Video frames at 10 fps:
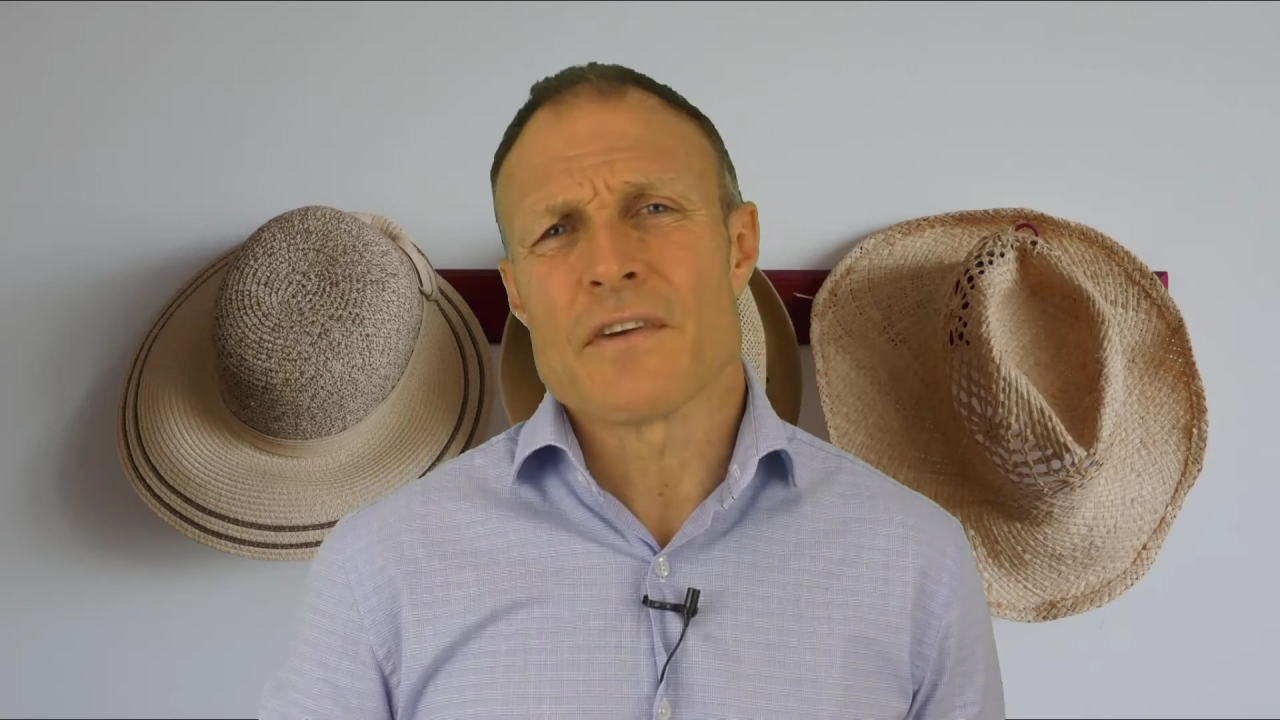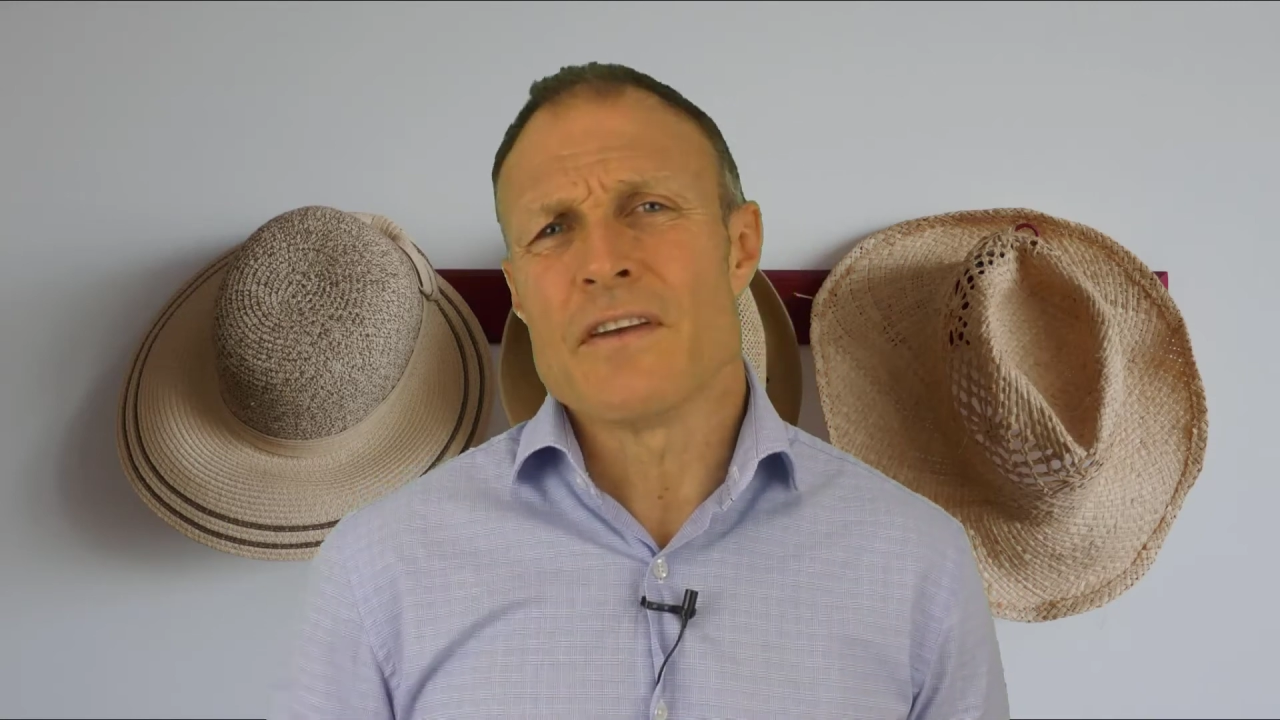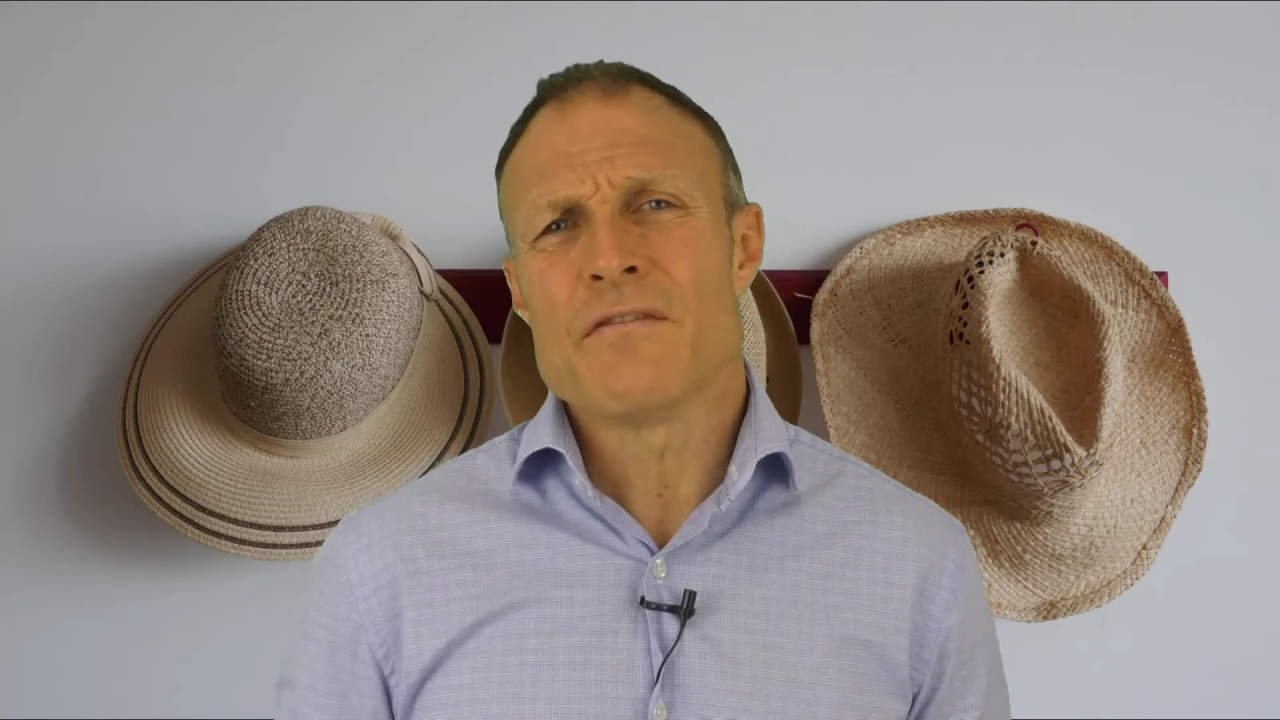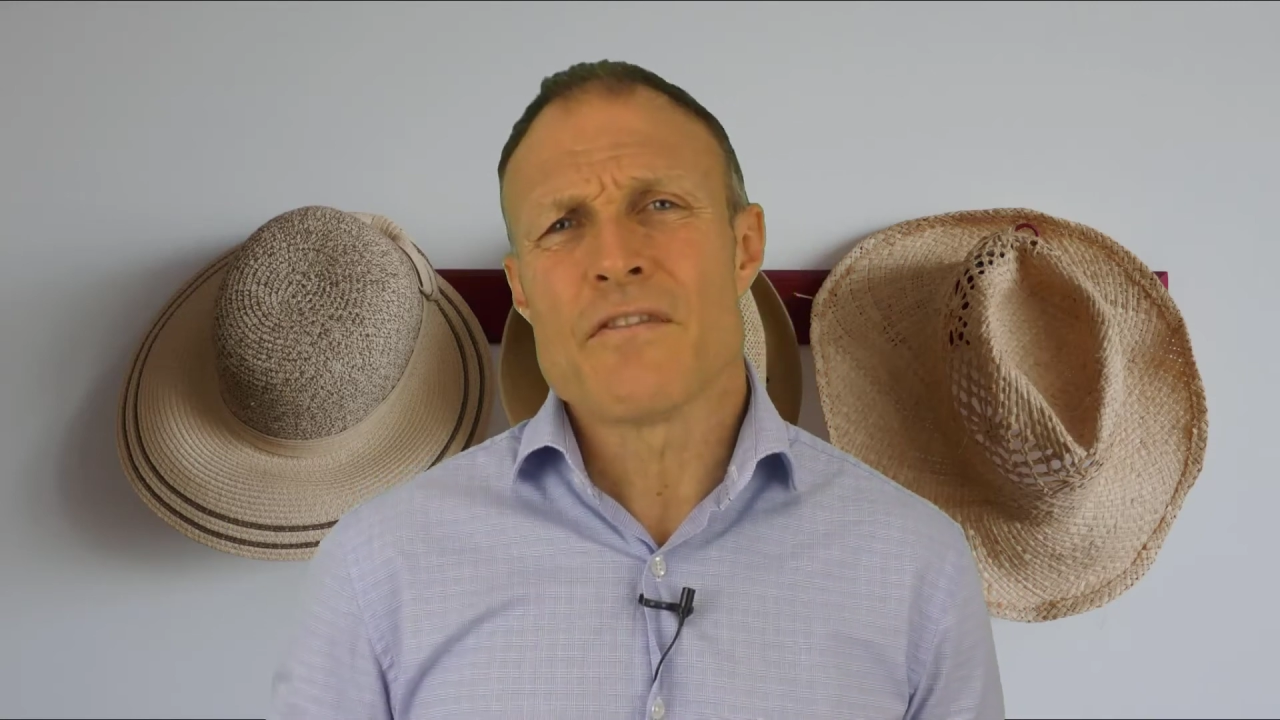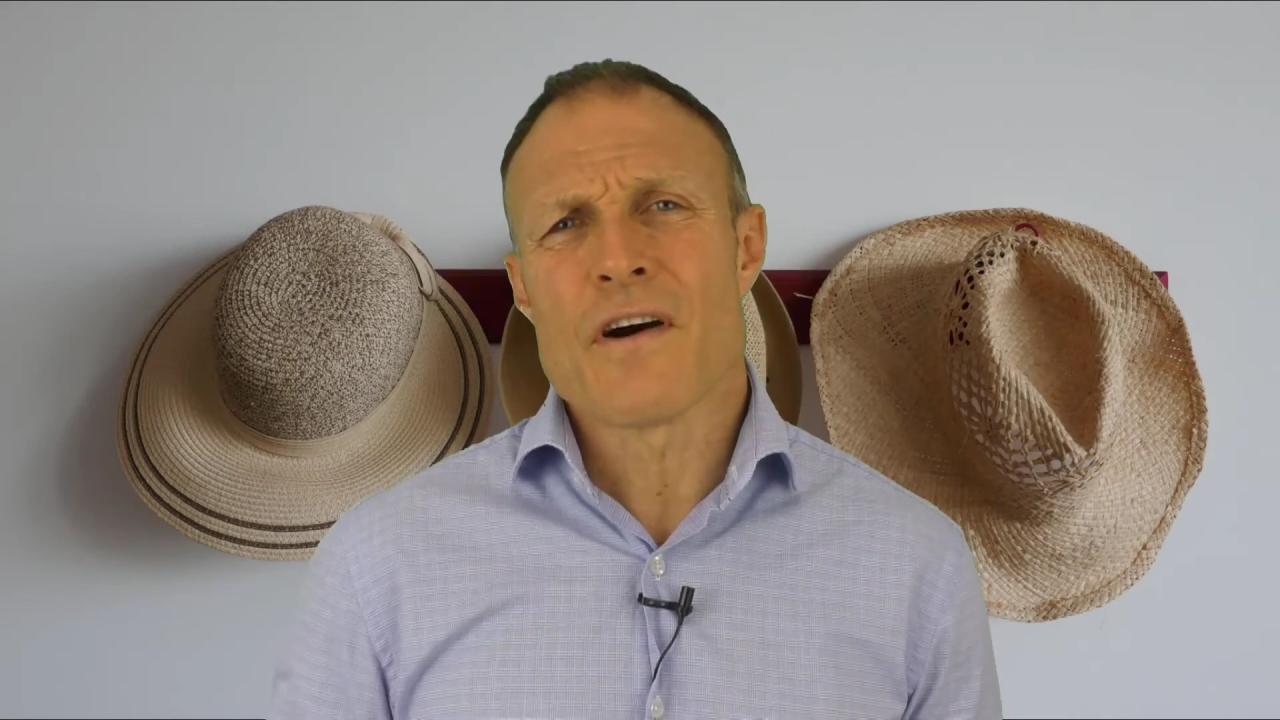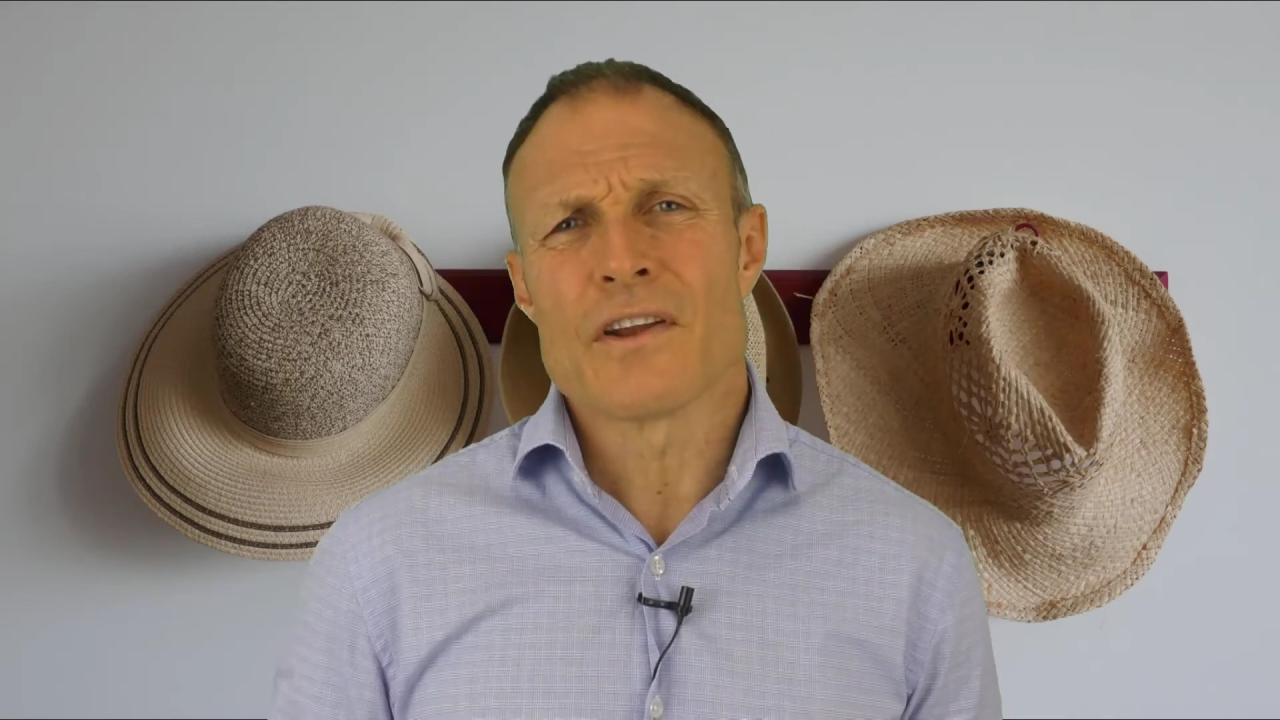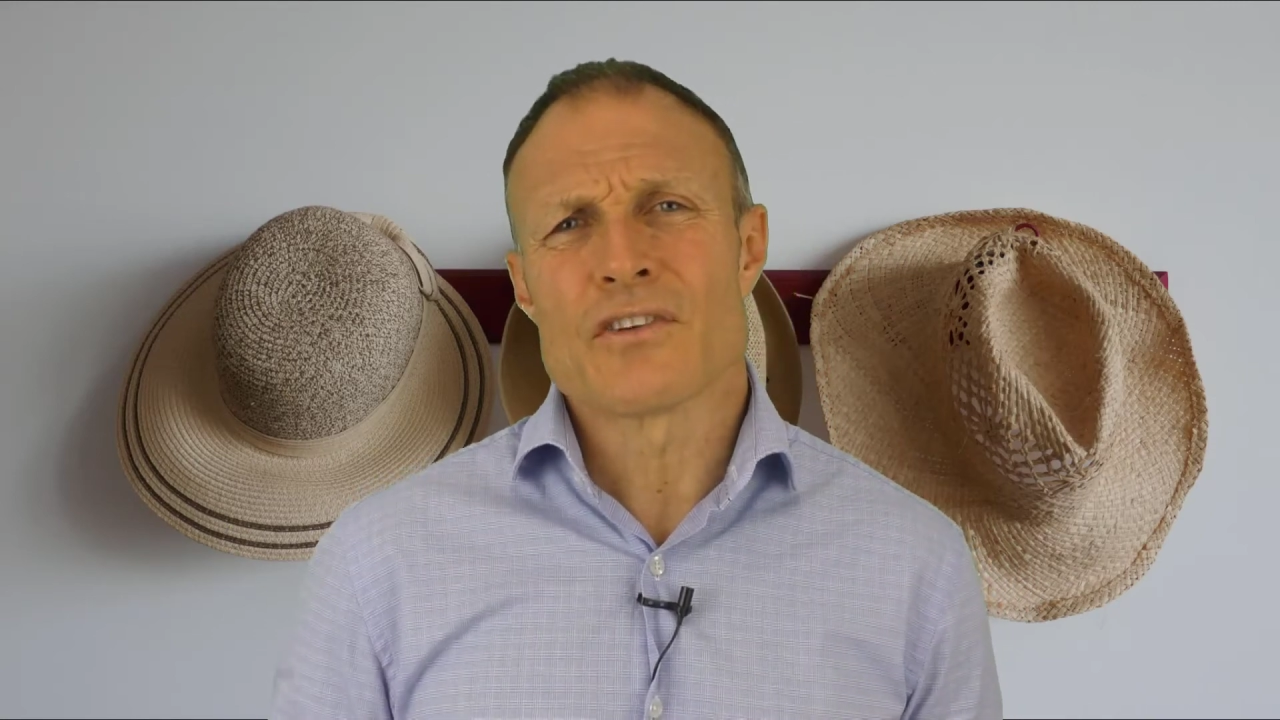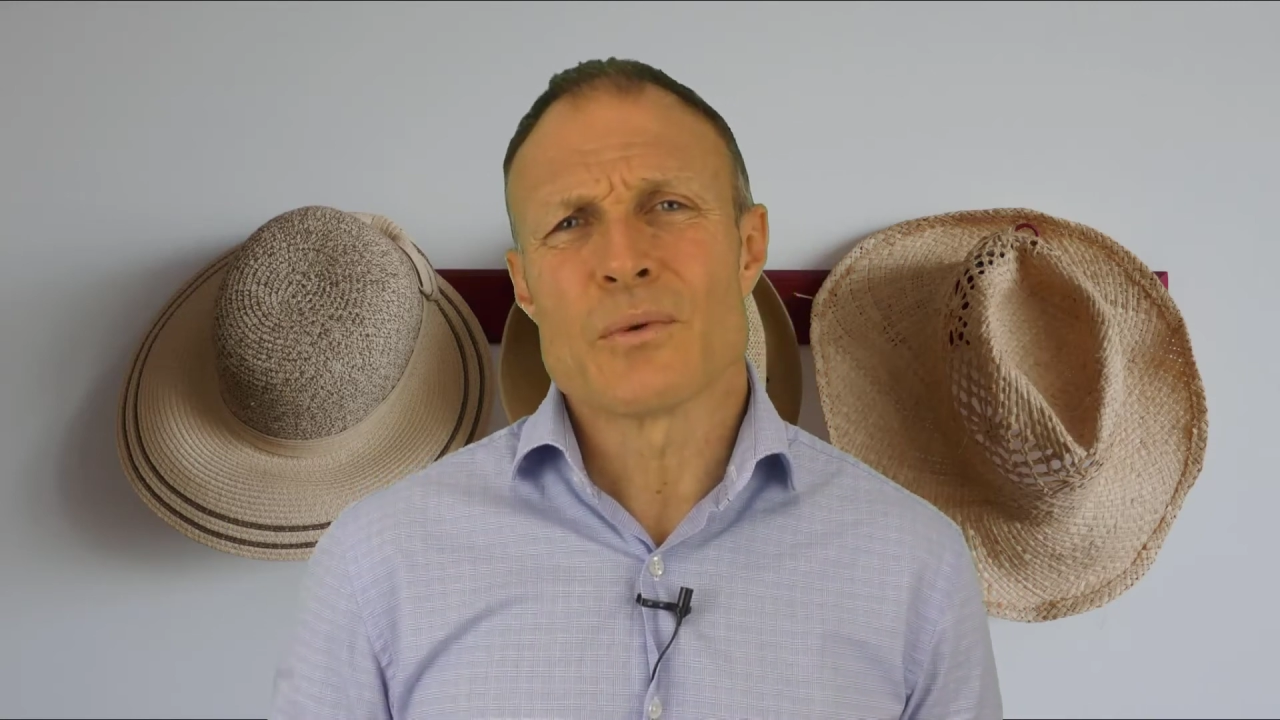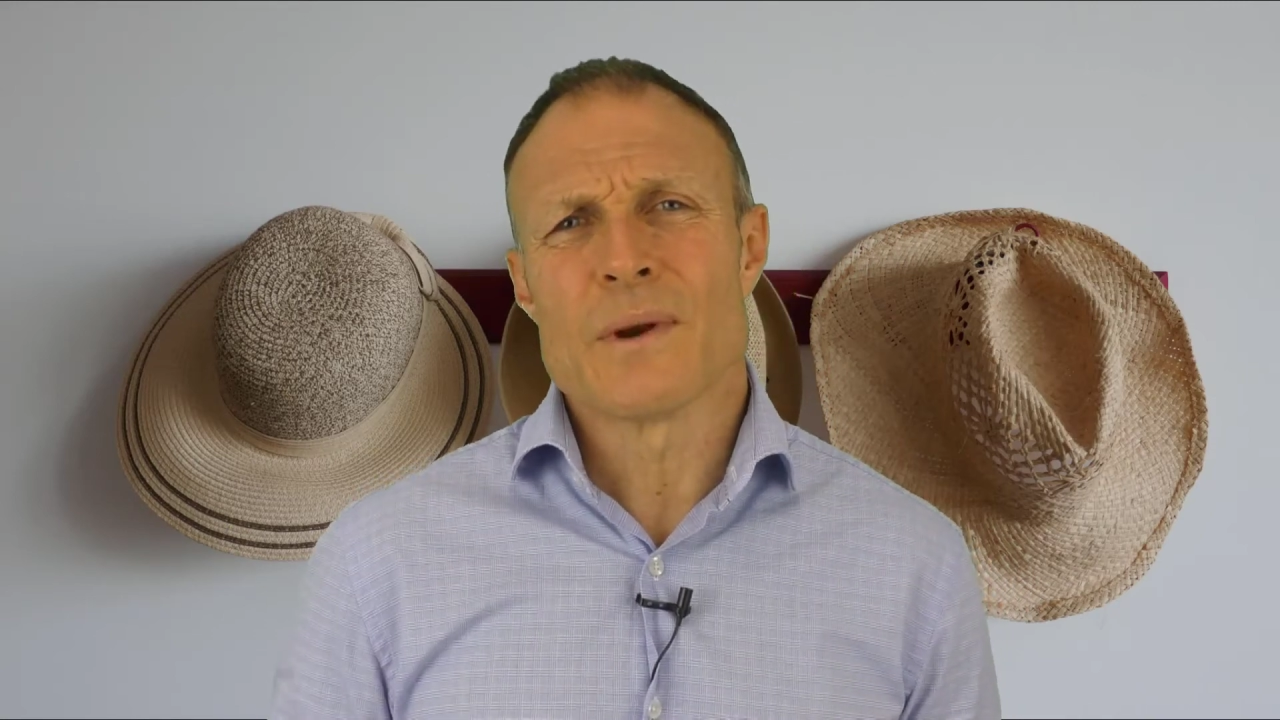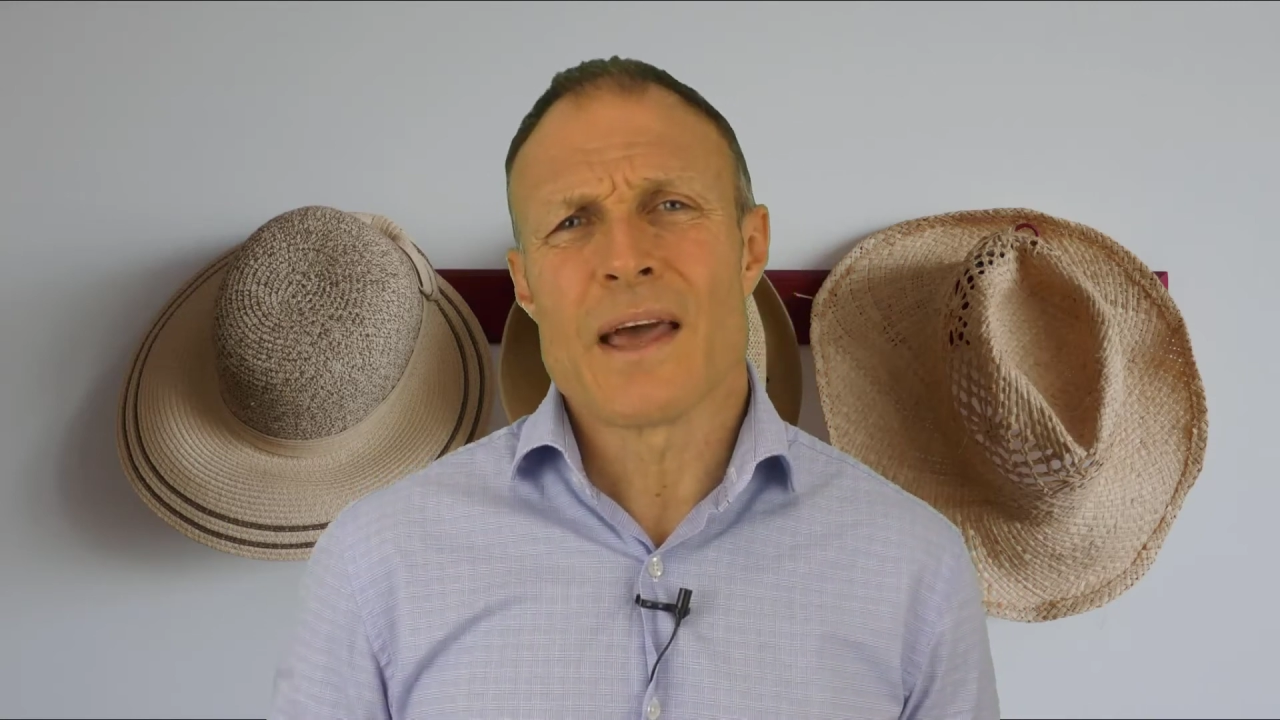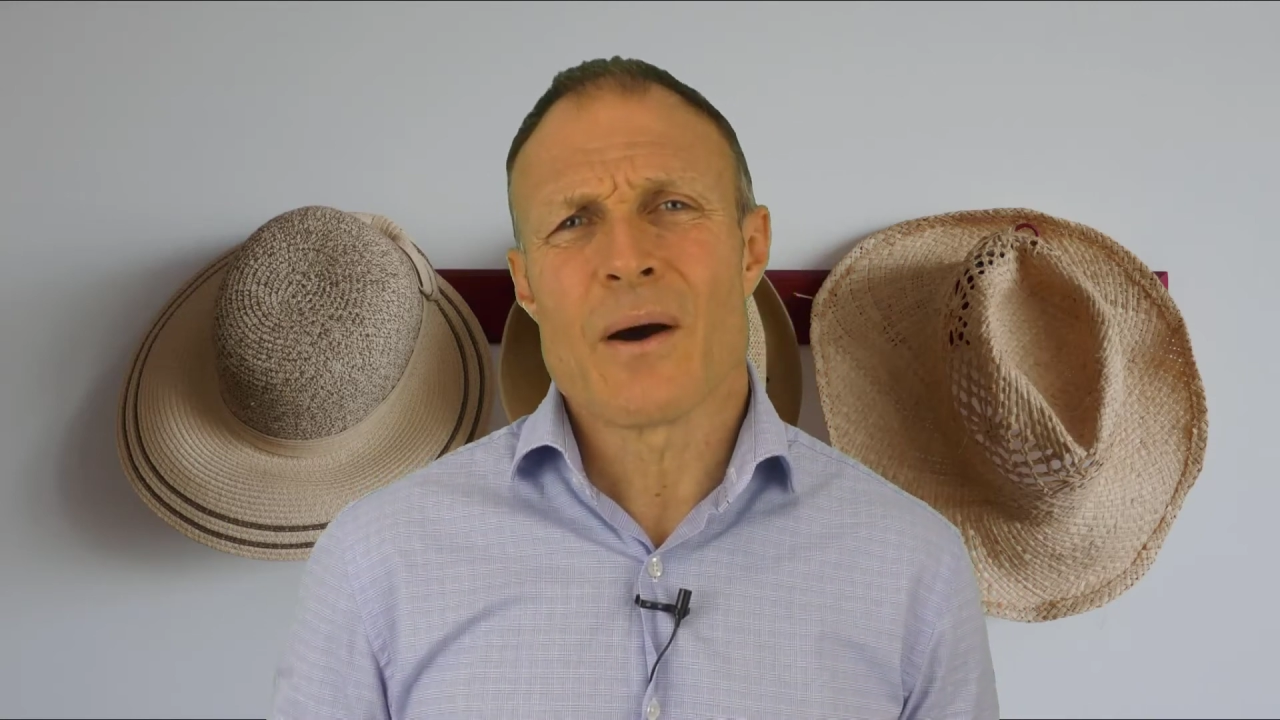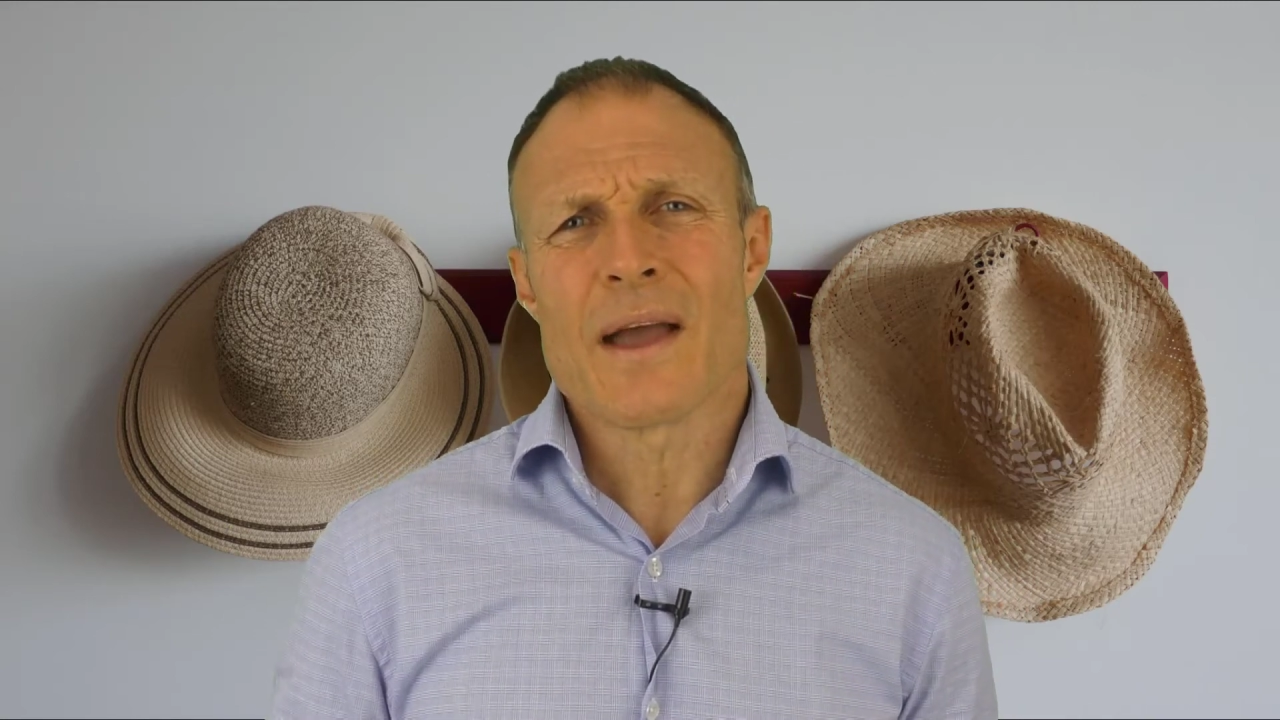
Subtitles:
invite to allow